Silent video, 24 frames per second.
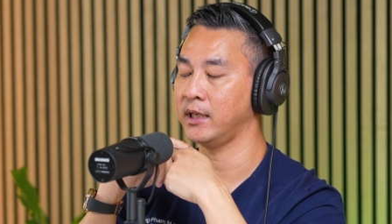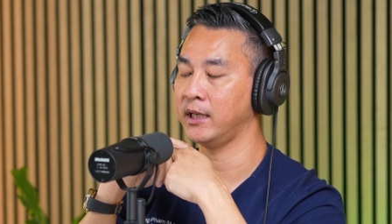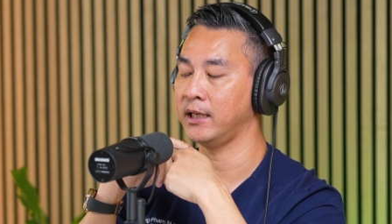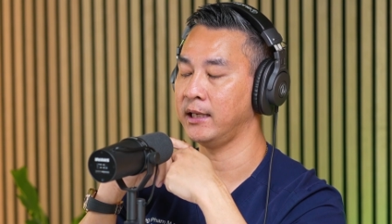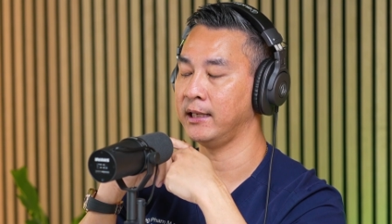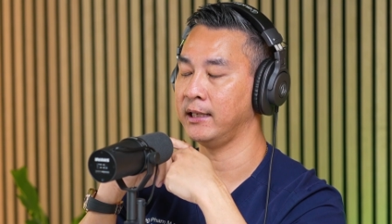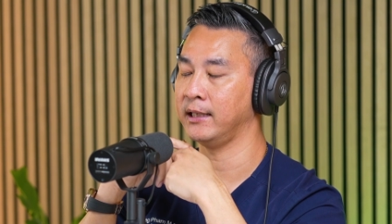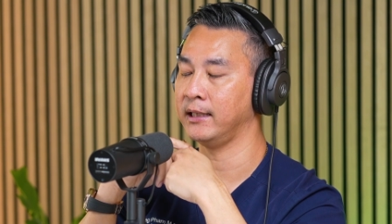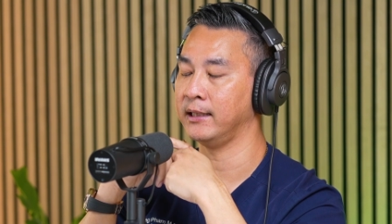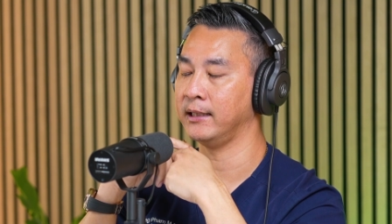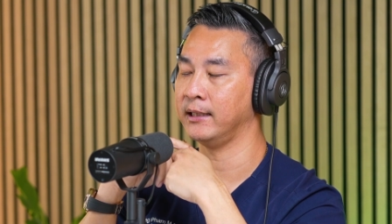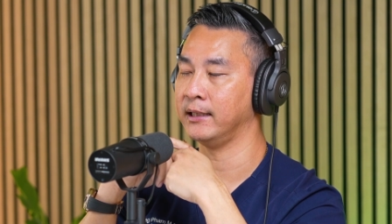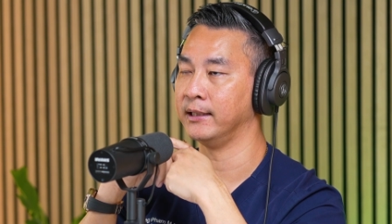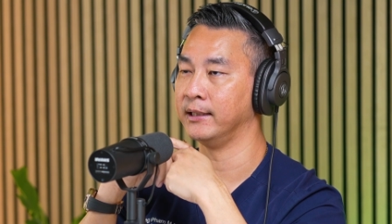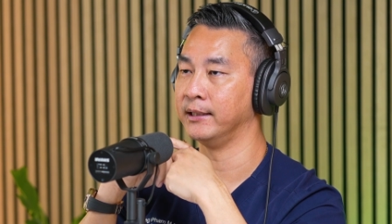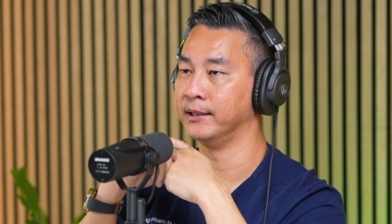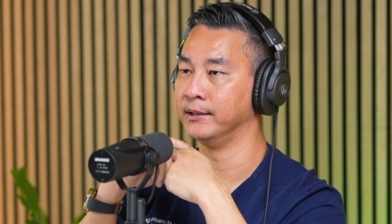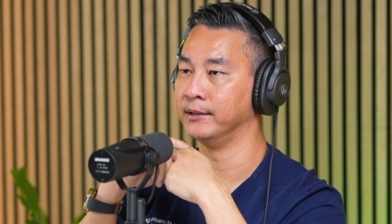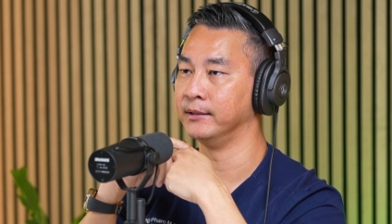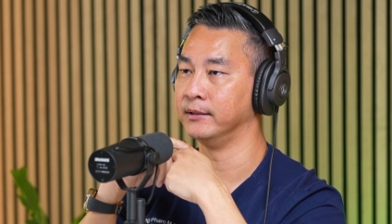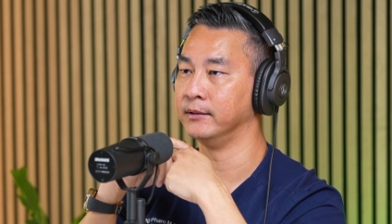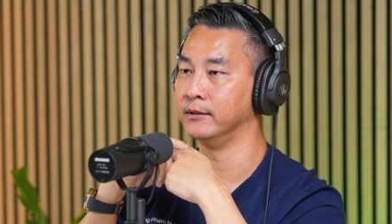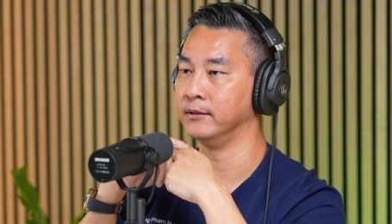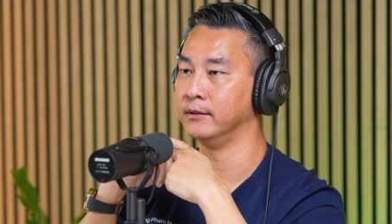
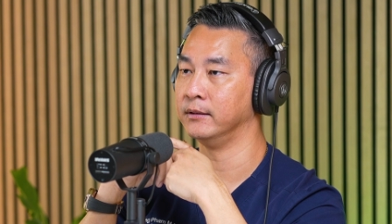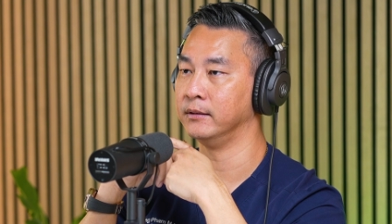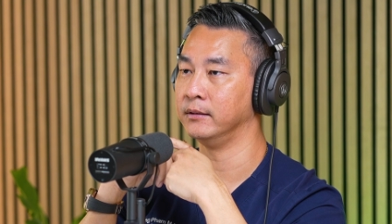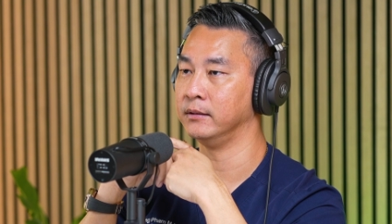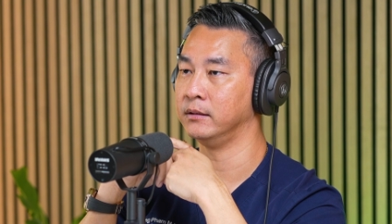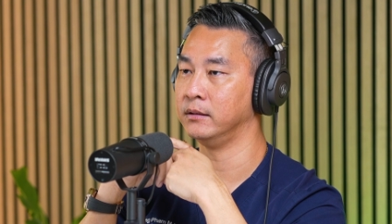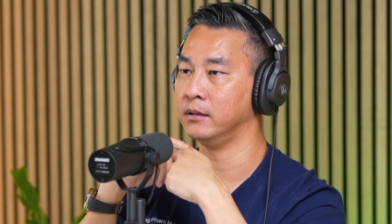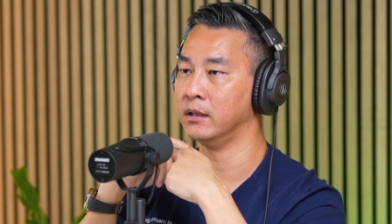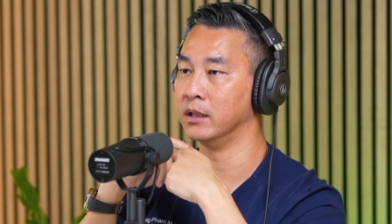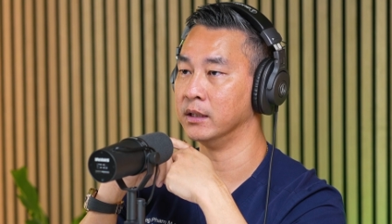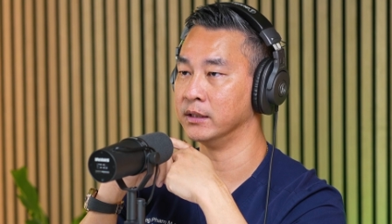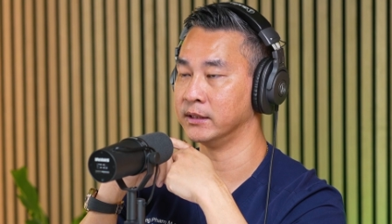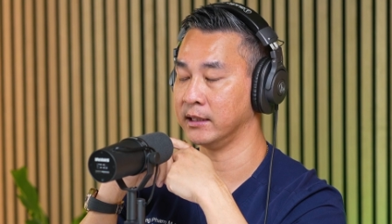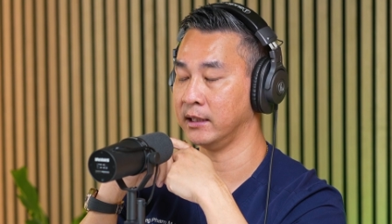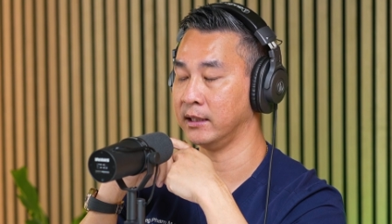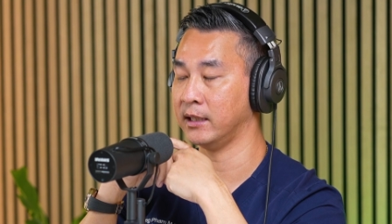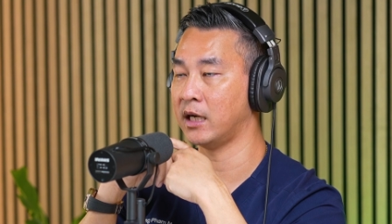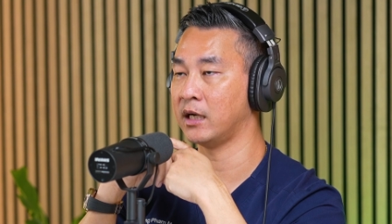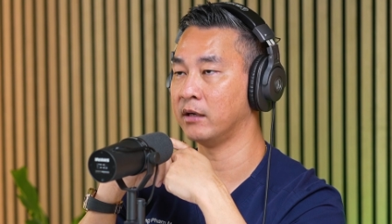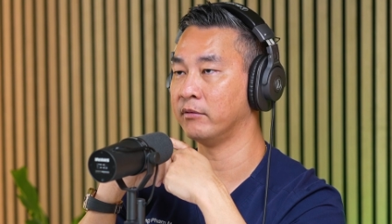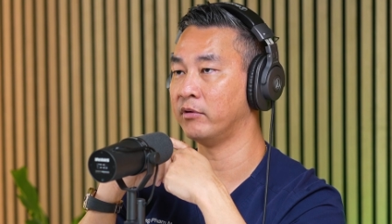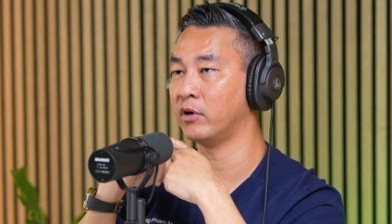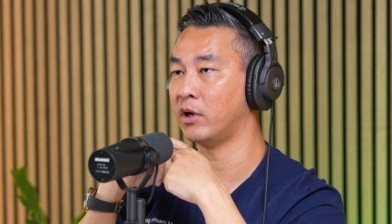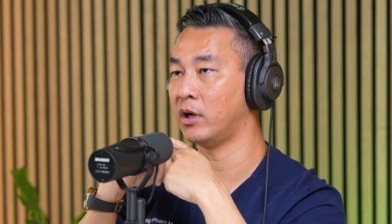and does a
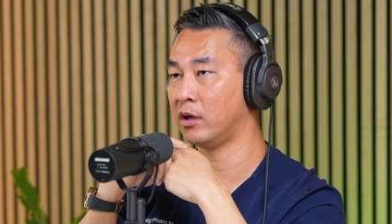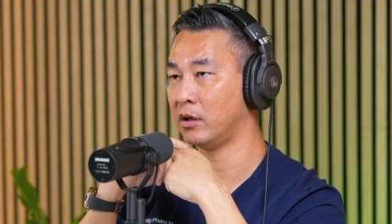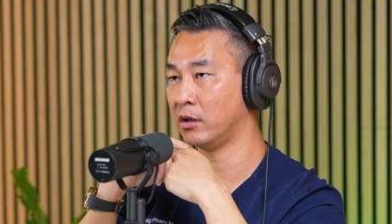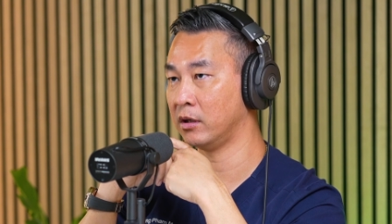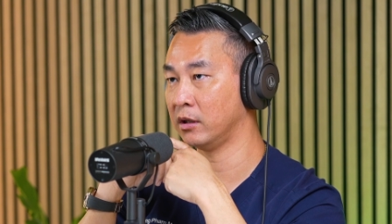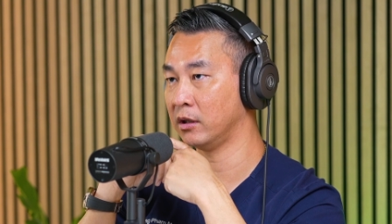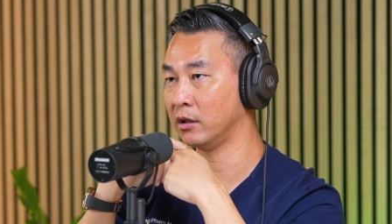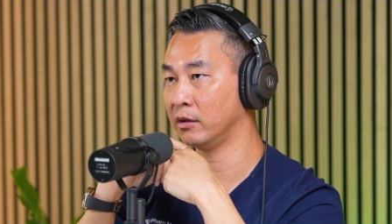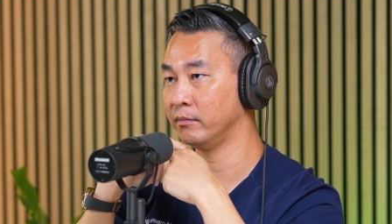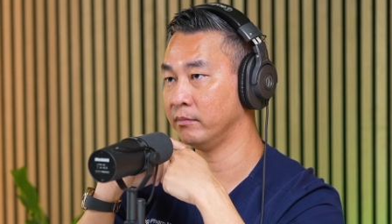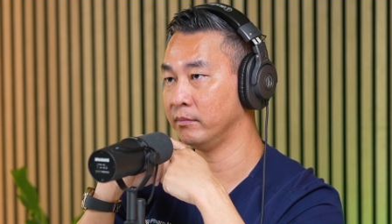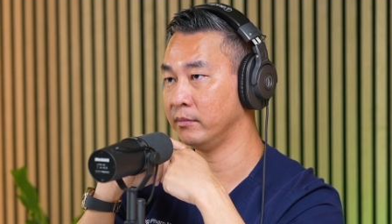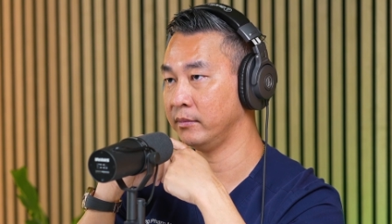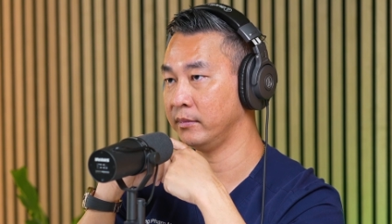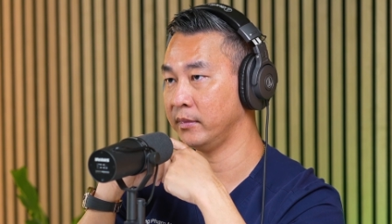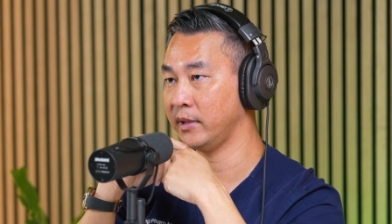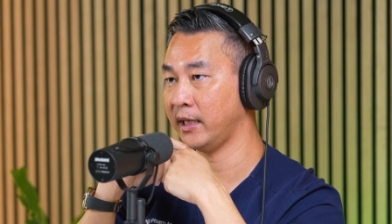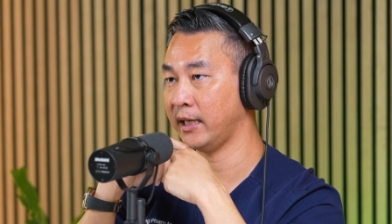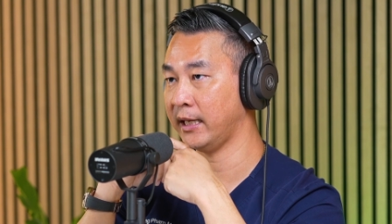lot of harm.